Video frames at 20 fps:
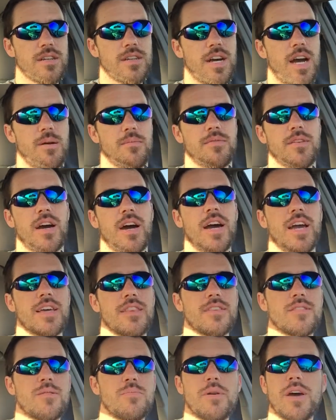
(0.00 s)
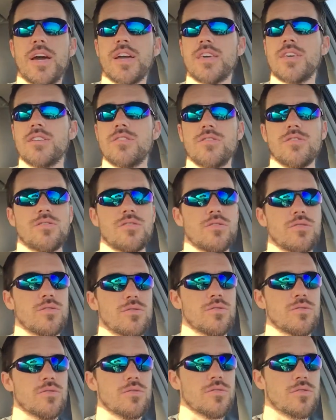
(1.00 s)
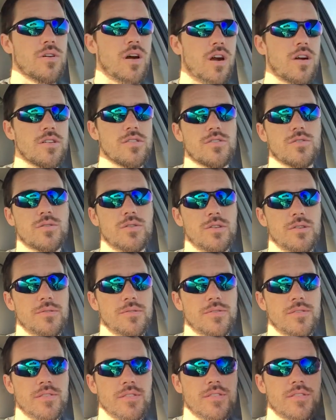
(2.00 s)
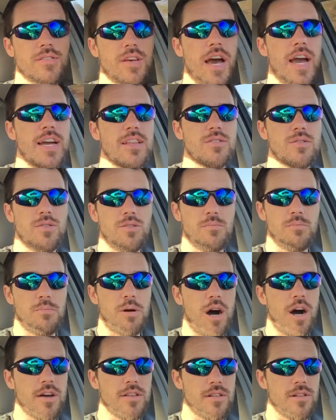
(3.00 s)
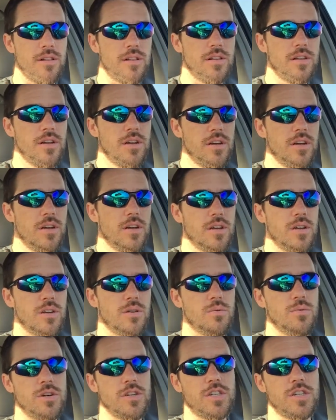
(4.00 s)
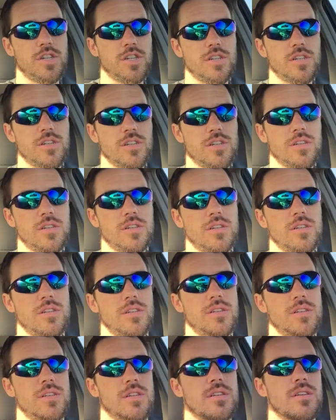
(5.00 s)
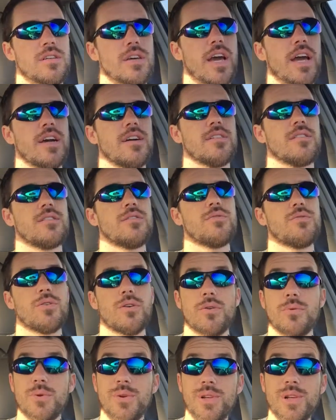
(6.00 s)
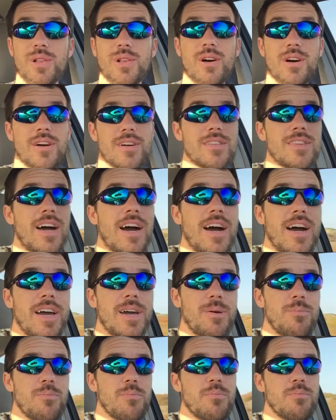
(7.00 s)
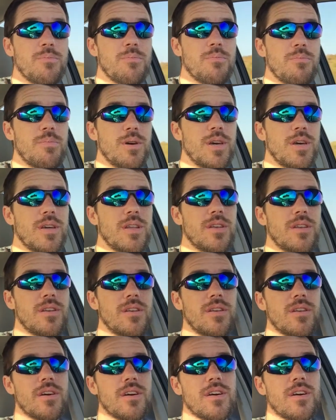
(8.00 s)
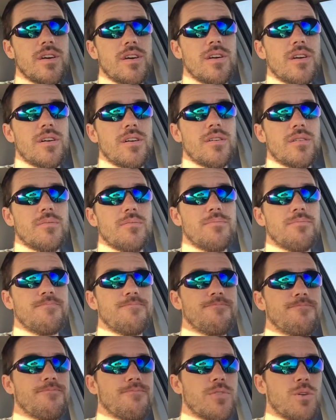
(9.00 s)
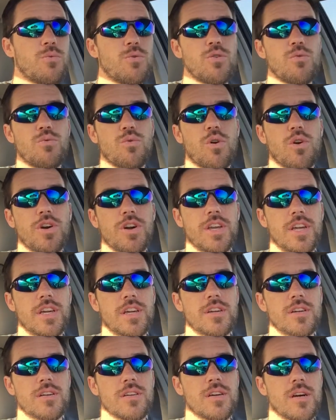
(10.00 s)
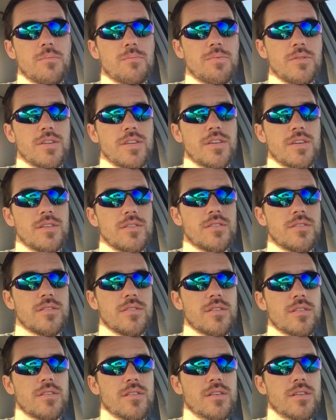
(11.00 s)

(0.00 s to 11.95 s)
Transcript: I'm tying this back into our sort of societal model, which has for a really long time been rewarding companies.